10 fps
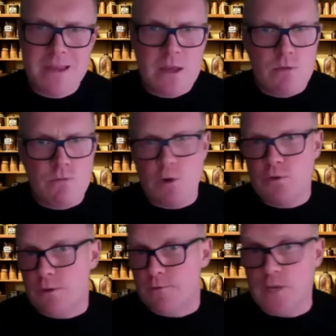those
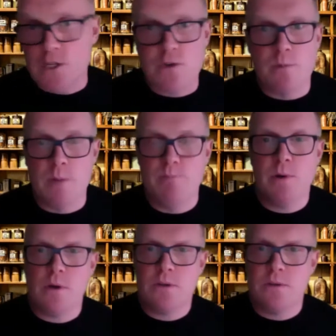that feature in my
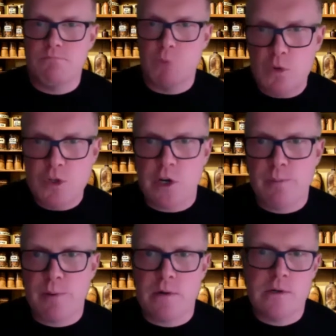books, audio
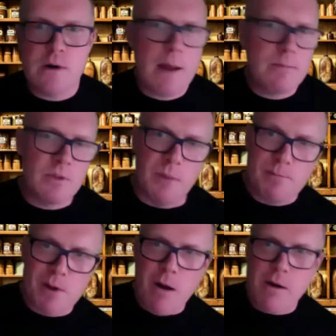programs on my
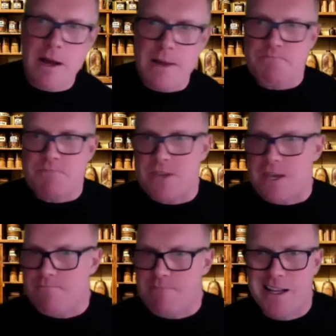blog,
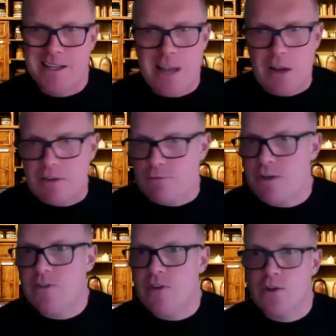the extensive
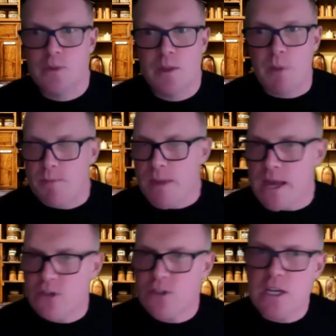research within my
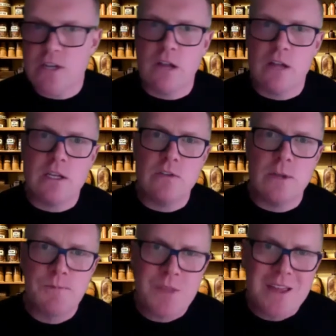PhD studies,
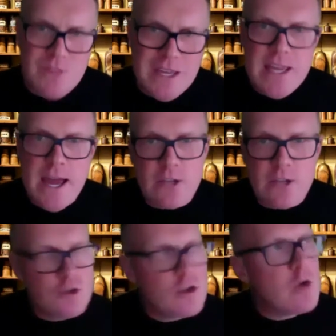they're yet to
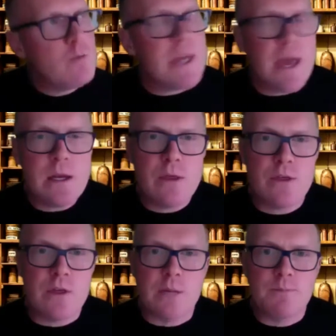show me
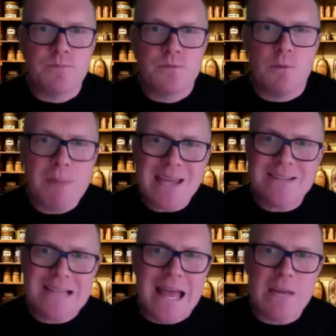anything that
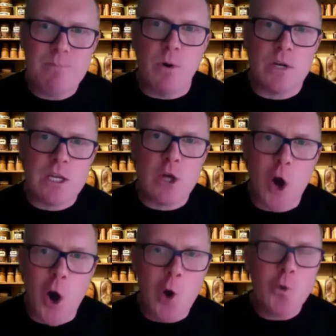makes anybody
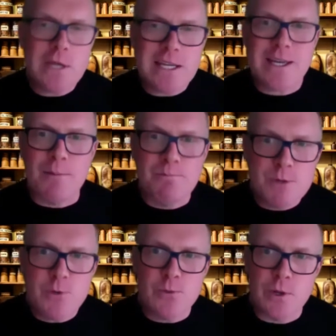wholly
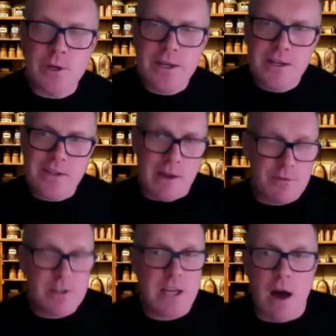immune to
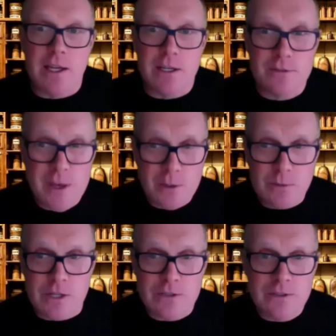every kind of
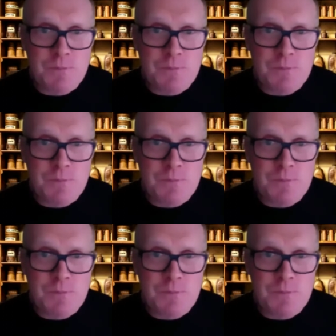illness,